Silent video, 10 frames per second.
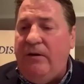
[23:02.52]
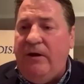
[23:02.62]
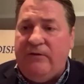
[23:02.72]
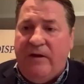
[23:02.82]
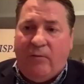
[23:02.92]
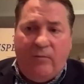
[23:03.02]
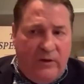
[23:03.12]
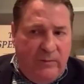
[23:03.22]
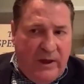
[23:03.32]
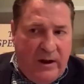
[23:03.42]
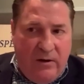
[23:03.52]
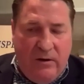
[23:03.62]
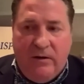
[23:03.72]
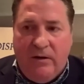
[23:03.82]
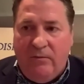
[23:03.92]
has never really
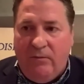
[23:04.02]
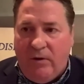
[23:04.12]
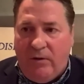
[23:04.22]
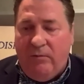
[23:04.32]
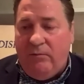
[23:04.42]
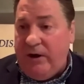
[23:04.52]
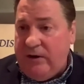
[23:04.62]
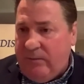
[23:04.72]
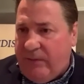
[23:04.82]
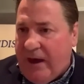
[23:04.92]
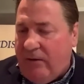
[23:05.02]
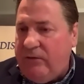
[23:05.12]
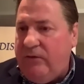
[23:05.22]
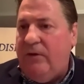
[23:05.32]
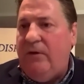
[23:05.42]
been written about
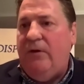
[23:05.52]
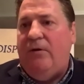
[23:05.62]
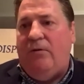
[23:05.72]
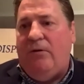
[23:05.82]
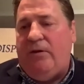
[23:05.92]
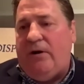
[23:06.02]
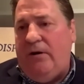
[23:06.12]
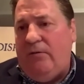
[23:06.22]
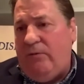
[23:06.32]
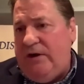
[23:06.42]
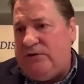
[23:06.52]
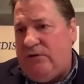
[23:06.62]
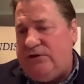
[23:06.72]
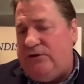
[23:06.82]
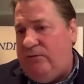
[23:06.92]
or
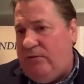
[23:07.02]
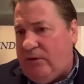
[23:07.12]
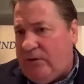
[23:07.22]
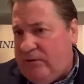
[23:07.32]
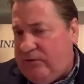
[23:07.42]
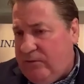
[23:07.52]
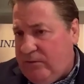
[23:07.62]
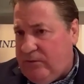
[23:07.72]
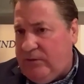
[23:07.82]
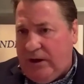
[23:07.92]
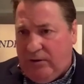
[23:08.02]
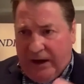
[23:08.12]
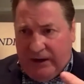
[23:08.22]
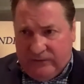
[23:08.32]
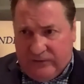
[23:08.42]
research to, to a
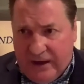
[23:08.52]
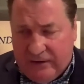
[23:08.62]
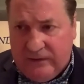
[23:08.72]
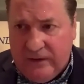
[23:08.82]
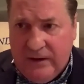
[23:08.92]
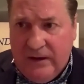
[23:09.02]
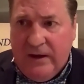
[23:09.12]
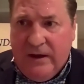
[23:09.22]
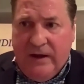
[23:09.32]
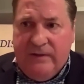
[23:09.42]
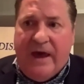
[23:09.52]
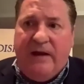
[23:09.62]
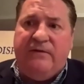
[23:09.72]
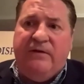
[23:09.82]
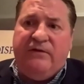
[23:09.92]
great extent, and that
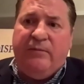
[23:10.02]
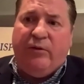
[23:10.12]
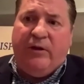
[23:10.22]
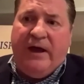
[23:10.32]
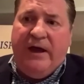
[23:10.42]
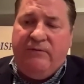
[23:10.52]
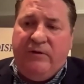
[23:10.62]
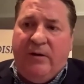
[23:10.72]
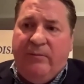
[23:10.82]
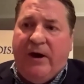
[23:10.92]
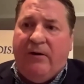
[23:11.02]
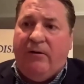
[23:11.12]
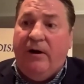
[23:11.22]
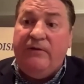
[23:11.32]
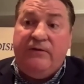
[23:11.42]
is the supply of
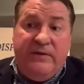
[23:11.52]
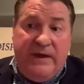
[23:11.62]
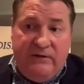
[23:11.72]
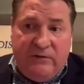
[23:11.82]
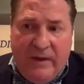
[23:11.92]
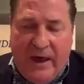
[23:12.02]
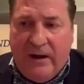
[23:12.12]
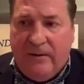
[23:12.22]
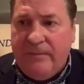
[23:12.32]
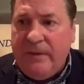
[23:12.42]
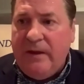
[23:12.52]
gunpowder. And it's these men,